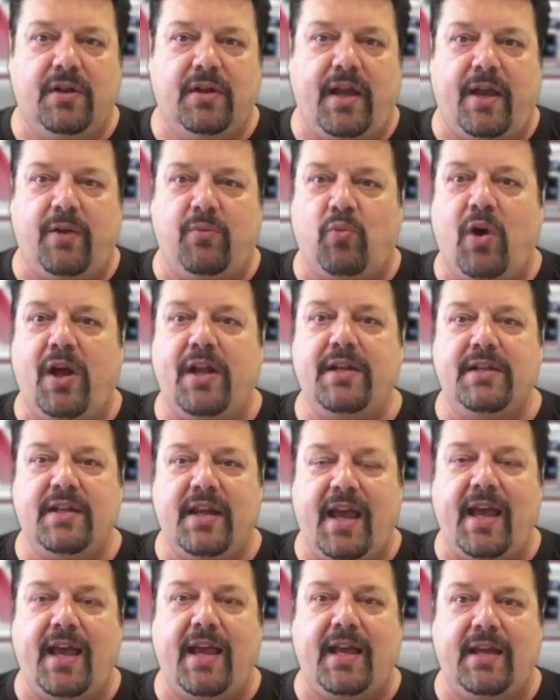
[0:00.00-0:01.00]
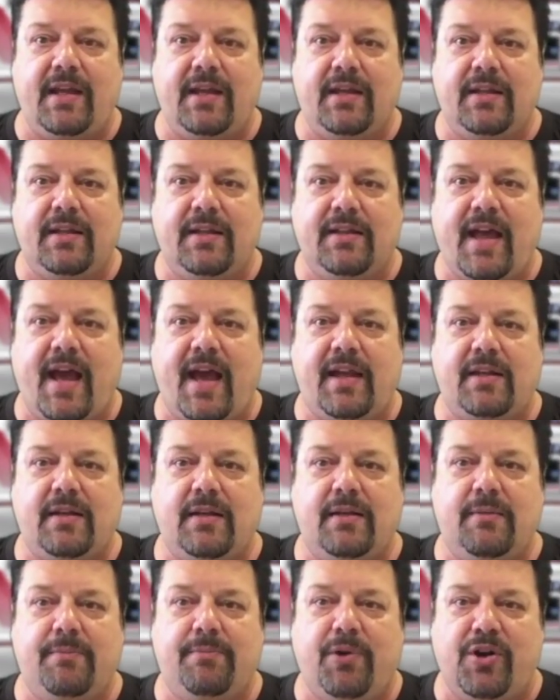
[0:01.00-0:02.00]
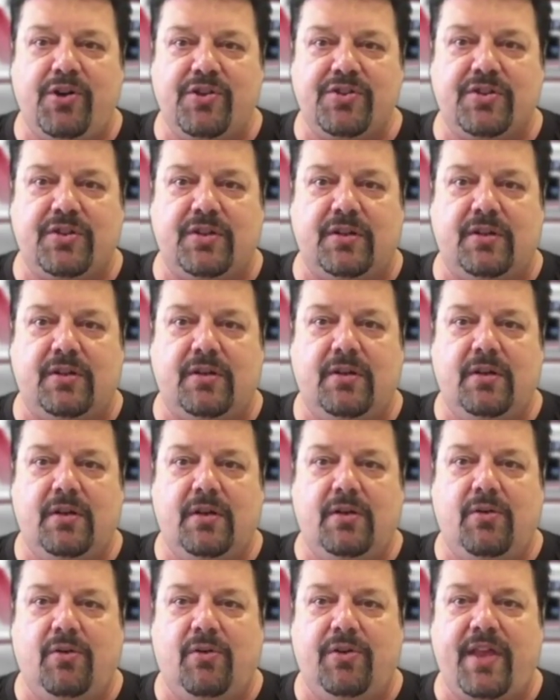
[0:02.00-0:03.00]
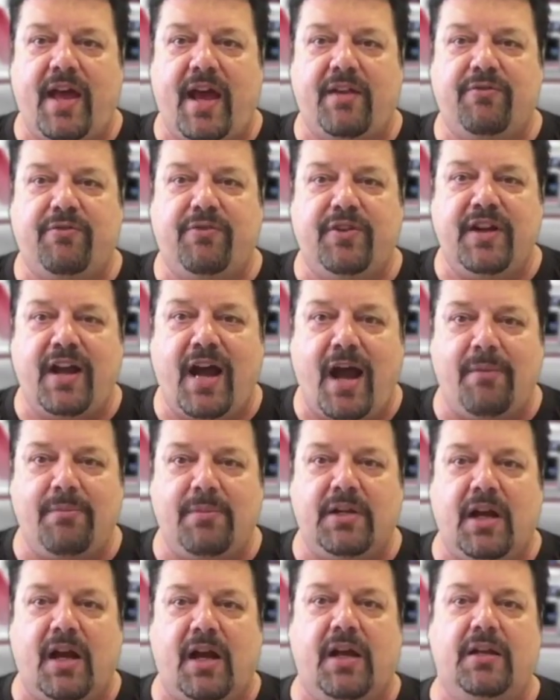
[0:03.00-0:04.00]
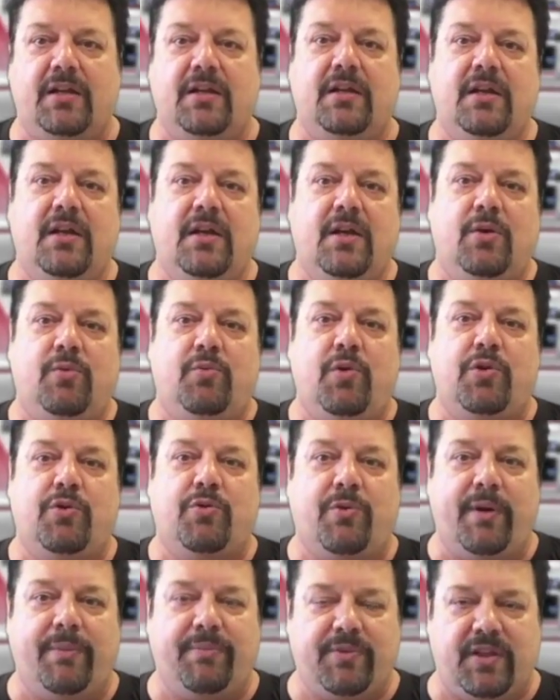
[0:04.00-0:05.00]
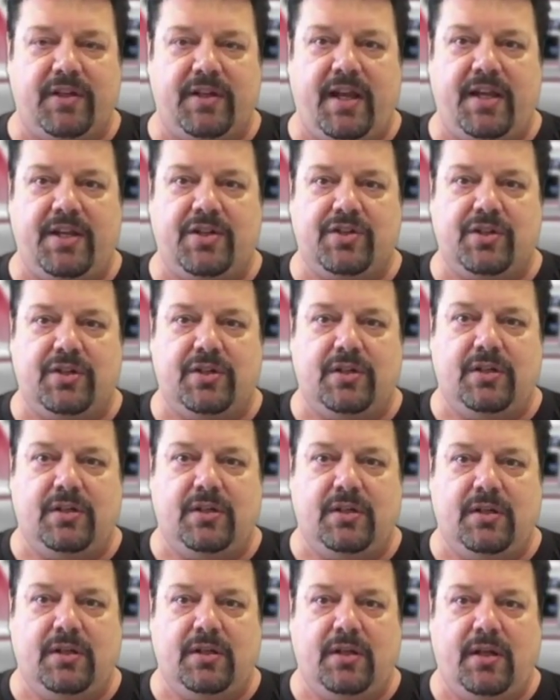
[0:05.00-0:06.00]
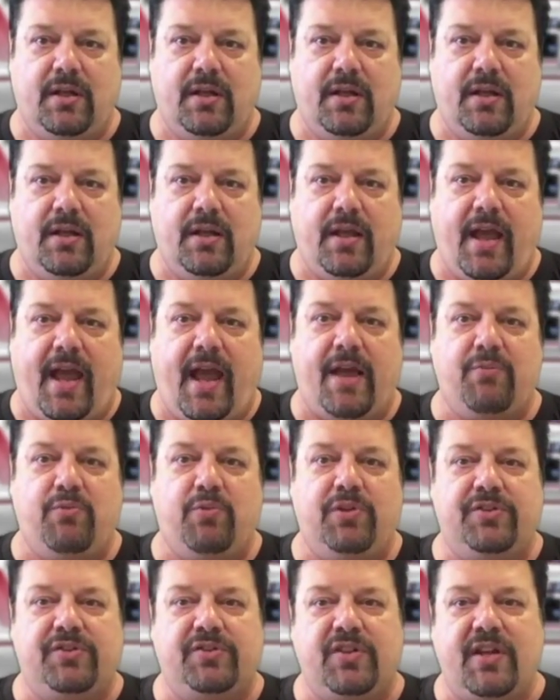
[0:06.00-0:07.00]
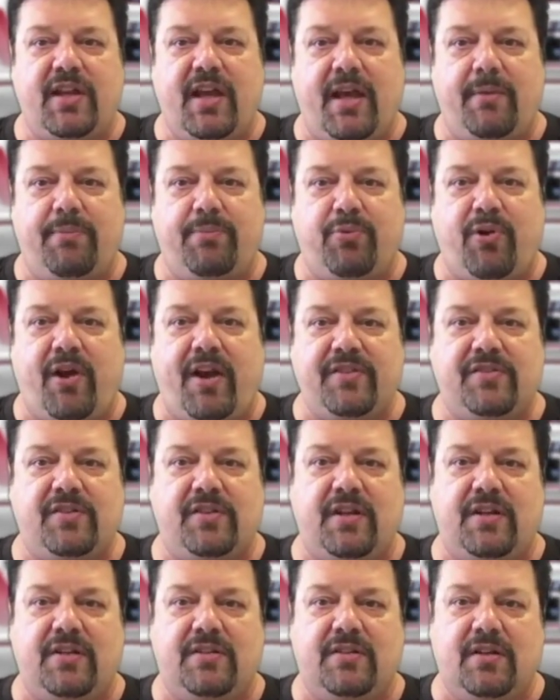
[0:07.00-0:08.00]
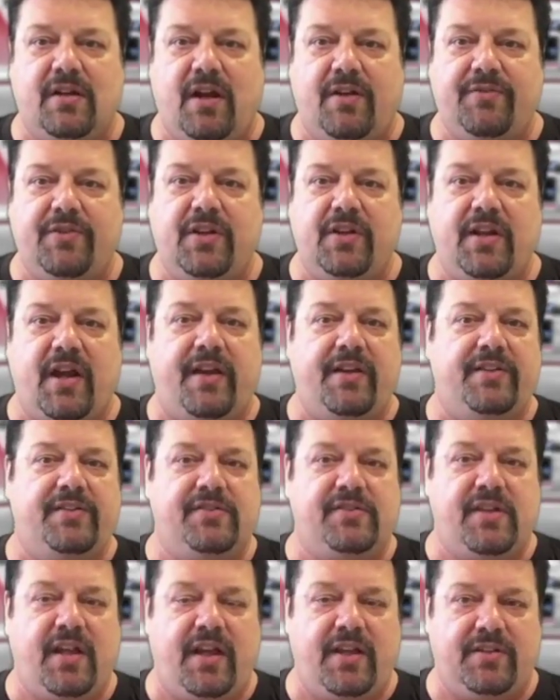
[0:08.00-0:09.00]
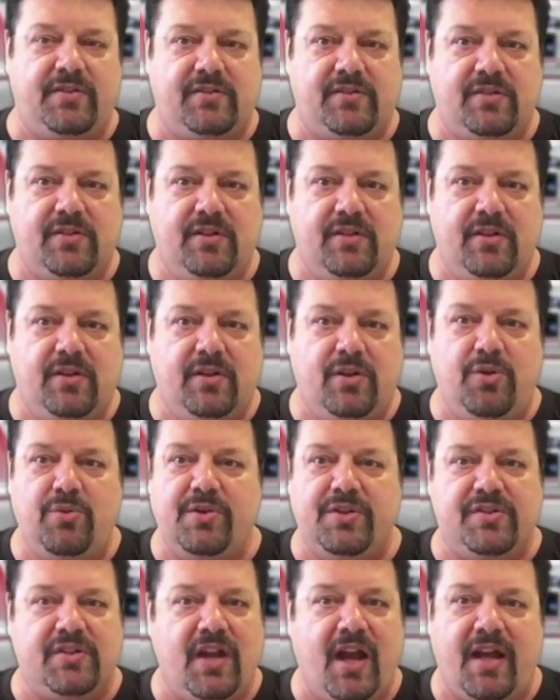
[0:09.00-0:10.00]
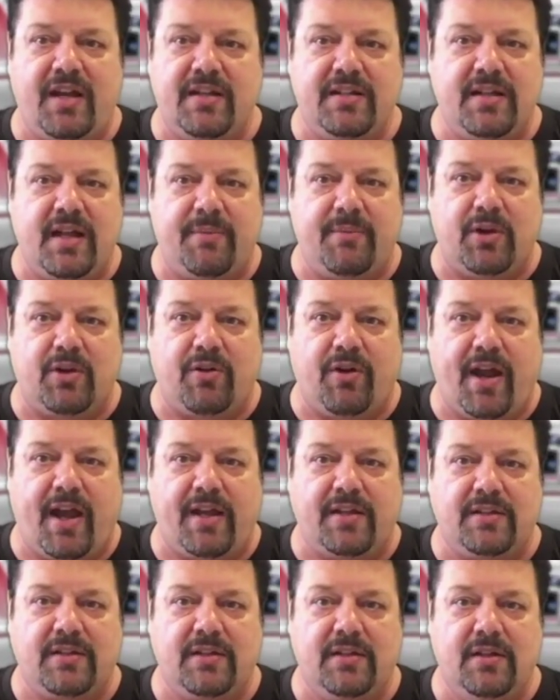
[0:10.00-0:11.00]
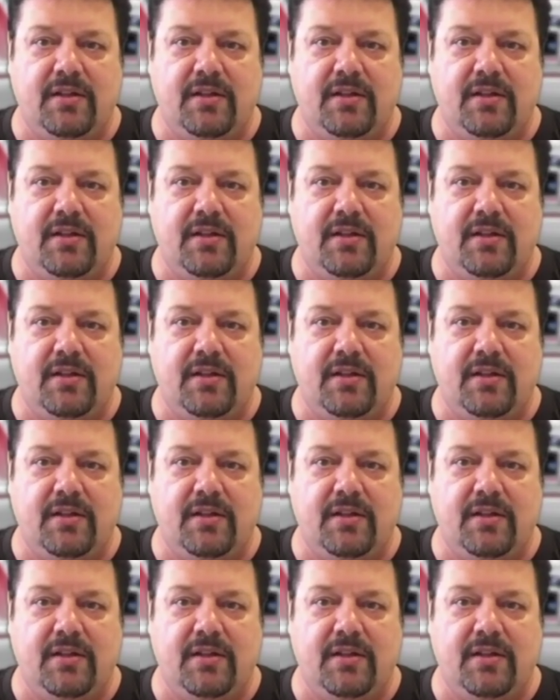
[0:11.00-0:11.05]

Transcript: And one day, that person or that phenomenon will grip the nation, and we'll see a president of the United States who is not a Democrat,